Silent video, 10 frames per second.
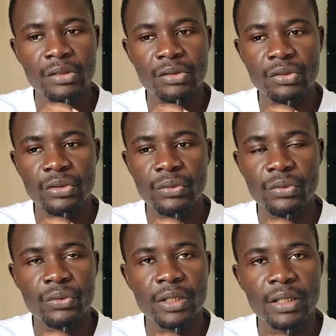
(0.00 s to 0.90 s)

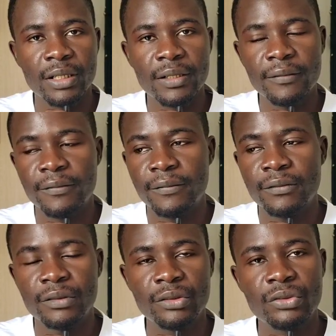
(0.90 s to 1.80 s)
So you can have
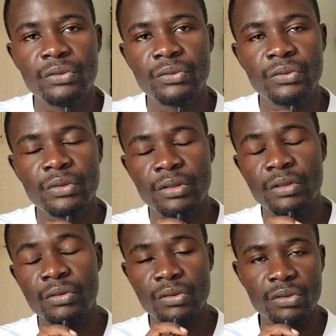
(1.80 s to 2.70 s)
two
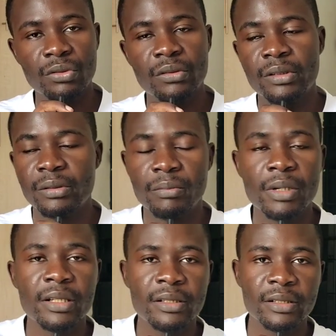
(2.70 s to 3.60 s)
consoles,
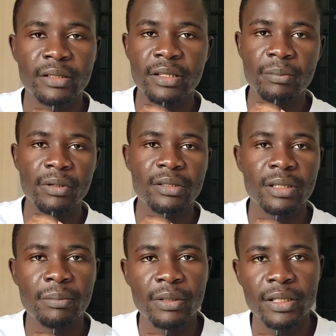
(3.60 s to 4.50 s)
but the power
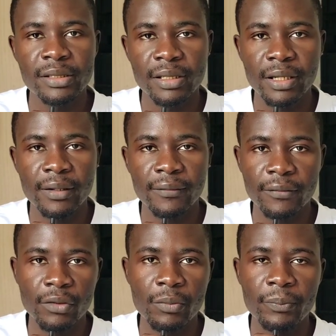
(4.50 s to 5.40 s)
supplies are
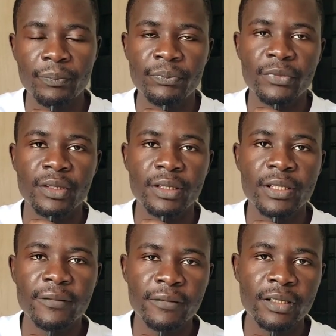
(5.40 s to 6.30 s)
from
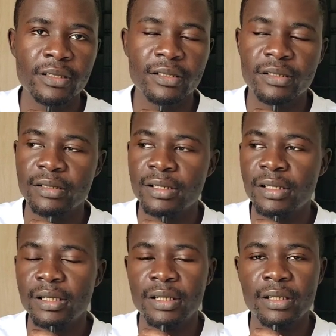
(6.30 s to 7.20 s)
different
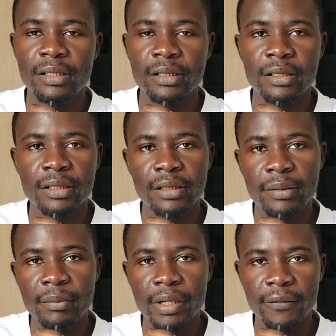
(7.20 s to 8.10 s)

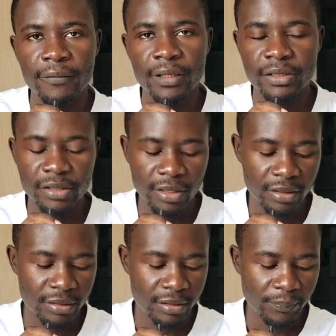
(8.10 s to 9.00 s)

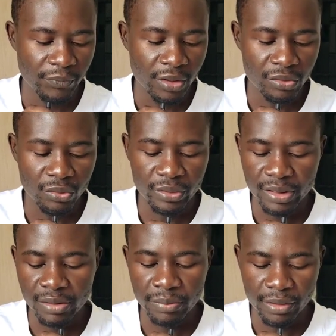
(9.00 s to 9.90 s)
manufacturers. So
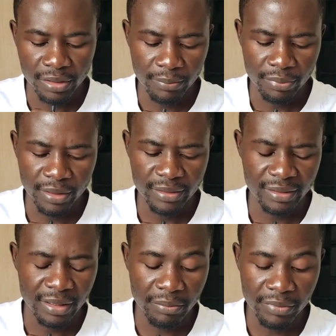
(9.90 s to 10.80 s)
these power
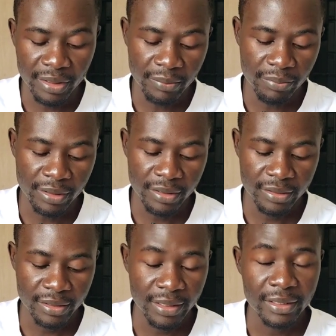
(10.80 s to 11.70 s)
supplies can be
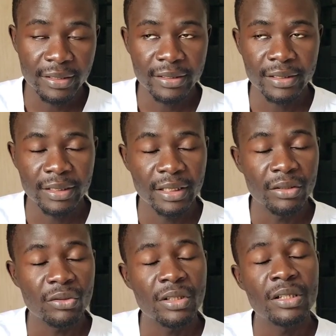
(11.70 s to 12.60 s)
replaced, and
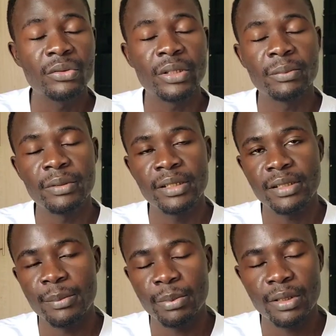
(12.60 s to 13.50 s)
in order to
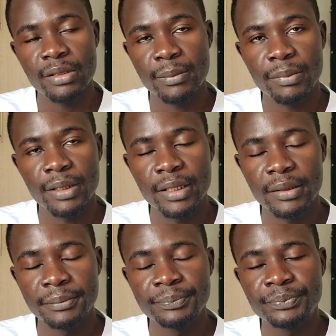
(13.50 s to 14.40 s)
replace a power supply,